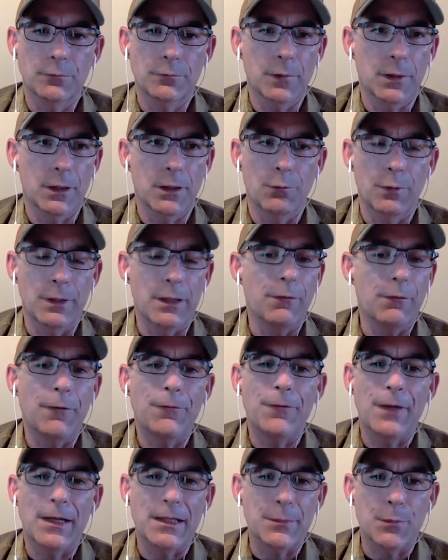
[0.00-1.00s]
whatever,
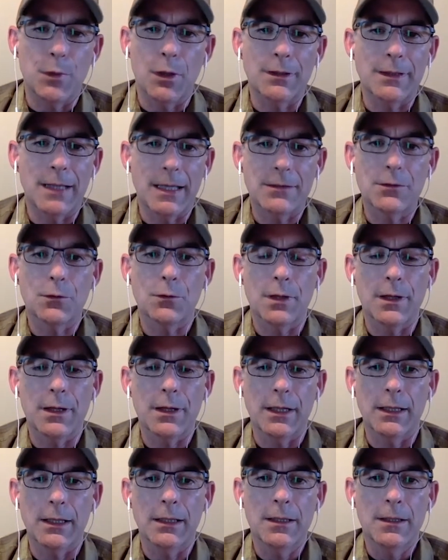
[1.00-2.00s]
Facebook, that sort of
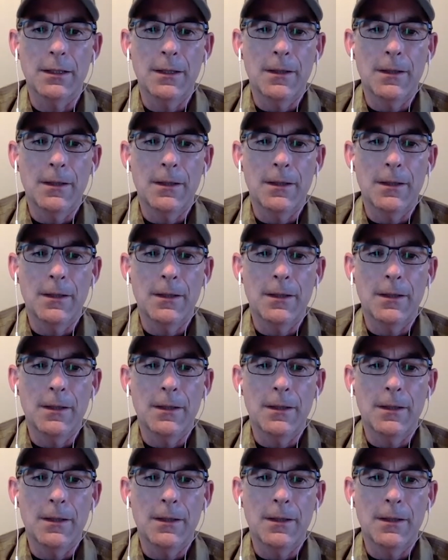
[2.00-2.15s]
thing.